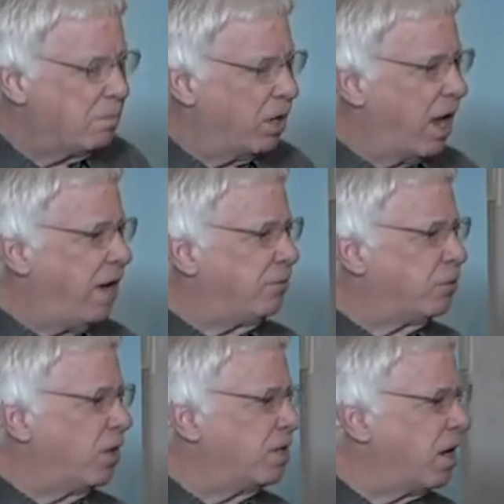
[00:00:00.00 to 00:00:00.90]
but
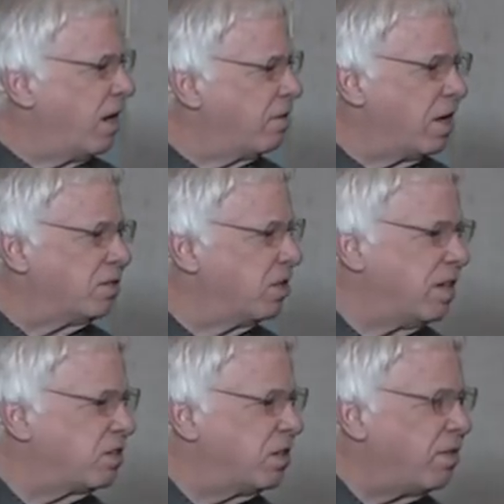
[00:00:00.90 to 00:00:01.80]
after I tithe, God said,
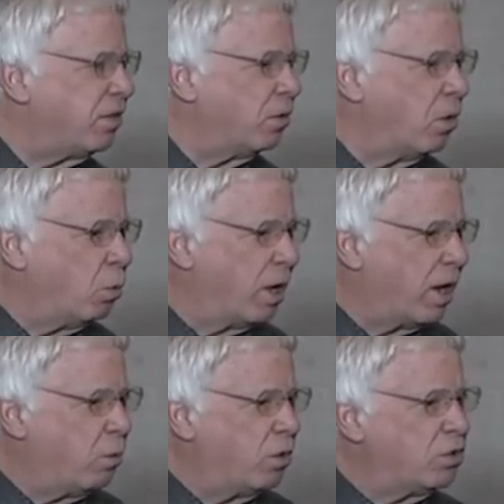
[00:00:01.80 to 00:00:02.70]
that's nothing. What I
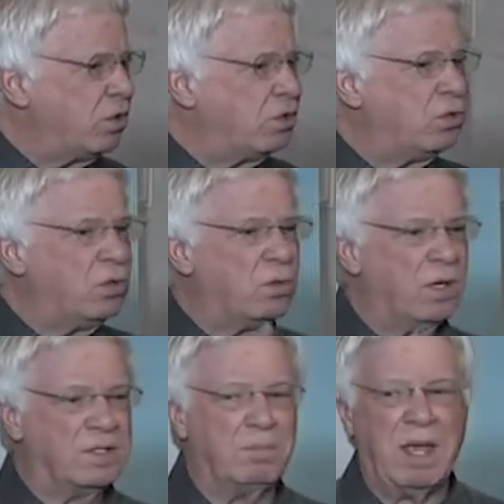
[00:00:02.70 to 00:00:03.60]
want you to do
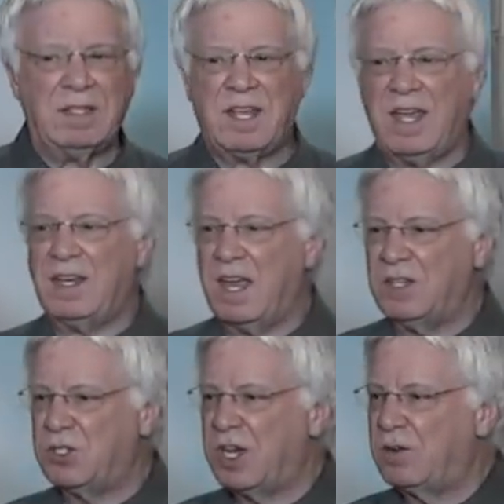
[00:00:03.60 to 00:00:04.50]
is maintain a
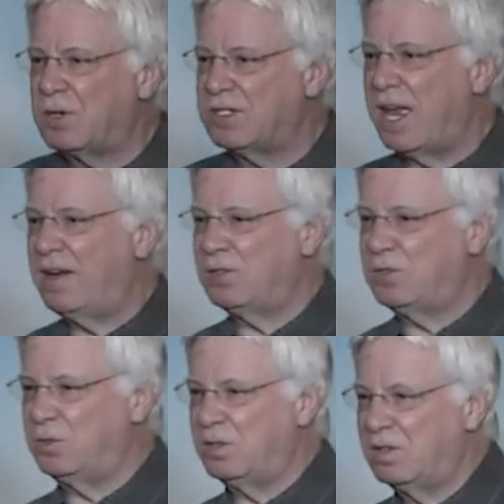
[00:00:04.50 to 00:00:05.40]
generous
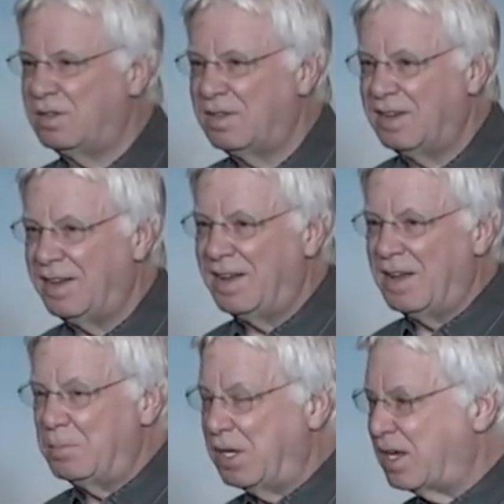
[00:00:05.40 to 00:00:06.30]
attitude
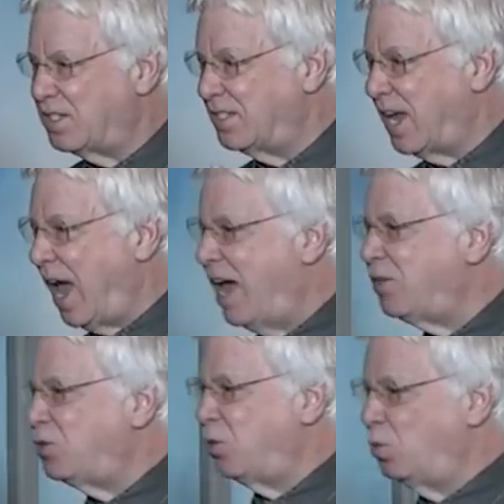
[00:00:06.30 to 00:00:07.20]
because its
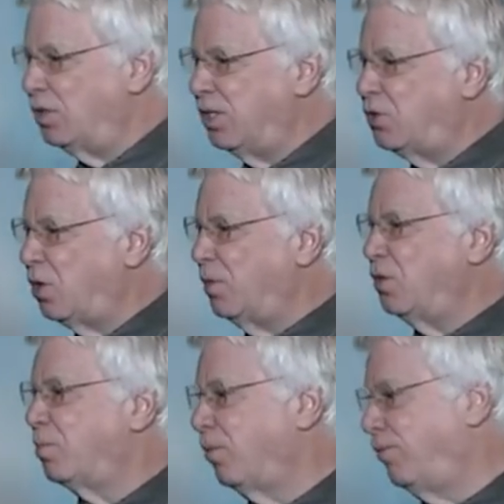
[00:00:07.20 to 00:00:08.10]
attitude will determine your
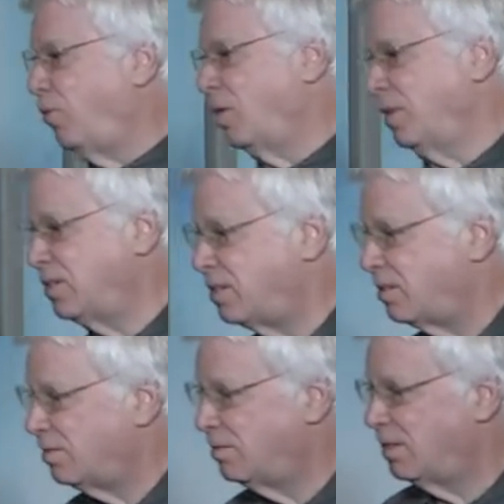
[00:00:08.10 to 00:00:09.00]
performance.
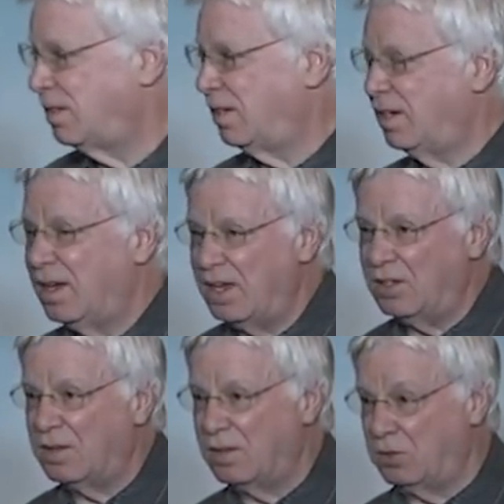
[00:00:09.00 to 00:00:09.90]
And
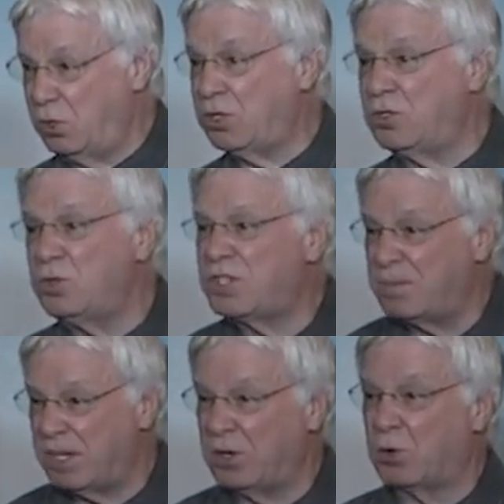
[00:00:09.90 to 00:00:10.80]
you can do
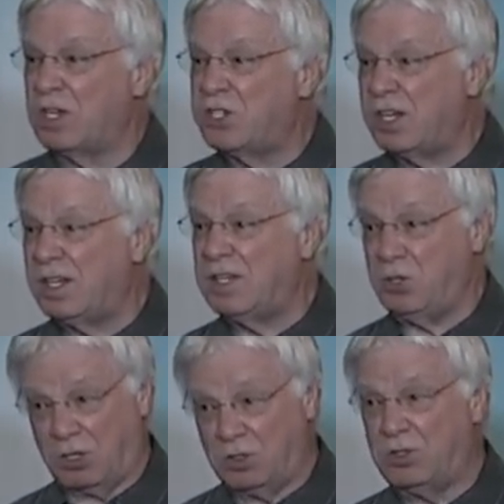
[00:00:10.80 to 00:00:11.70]
something grudgingly and you can do